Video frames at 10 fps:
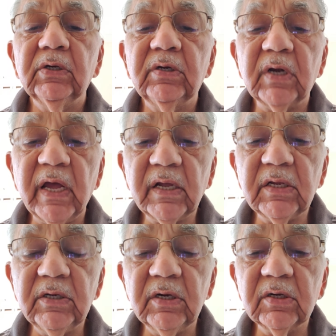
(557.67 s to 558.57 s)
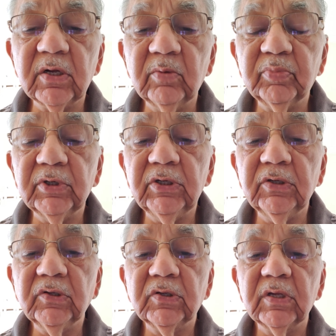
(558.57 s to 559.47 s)
dry cleaner
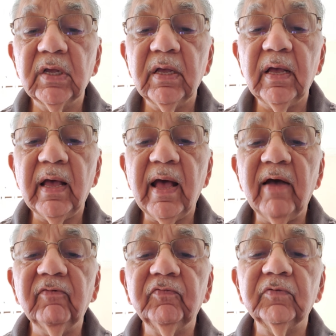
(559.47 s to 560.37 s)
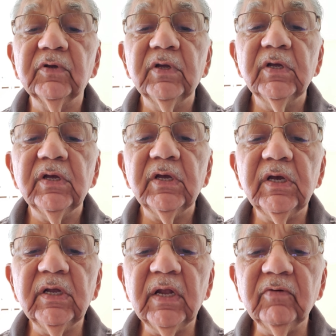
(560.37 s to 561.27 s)
companies have
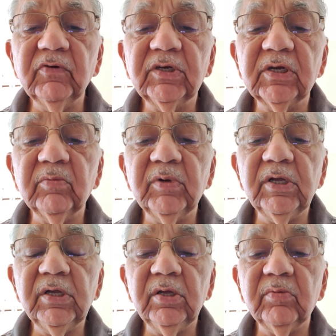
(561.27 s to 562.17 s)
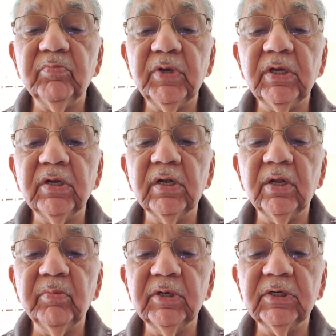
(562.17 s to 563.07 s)
inevitably been
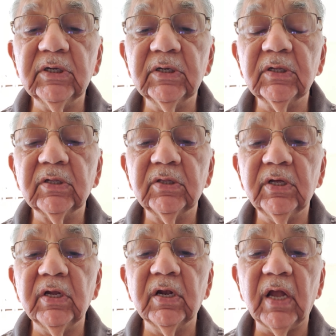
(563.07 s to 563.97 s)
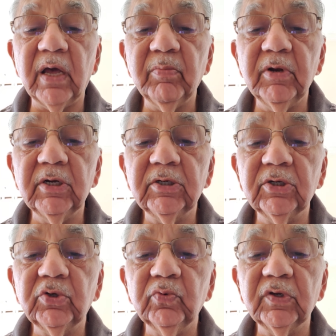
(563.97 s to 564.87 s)
limiting their
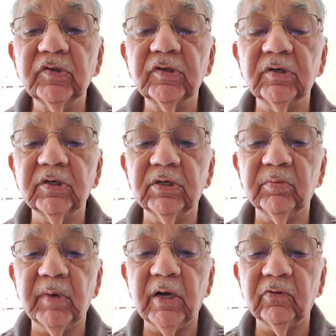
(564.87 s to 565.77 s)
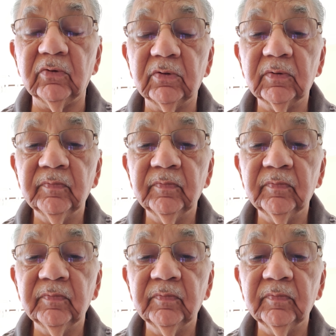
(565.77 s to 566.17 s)
liability to a certain amount.